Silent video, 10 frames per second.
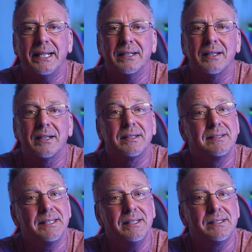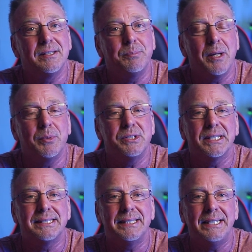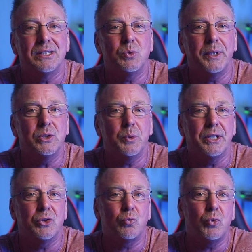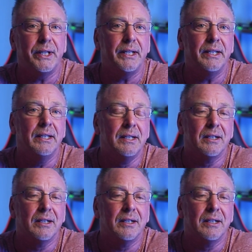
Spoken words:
And since September 16th, 2023,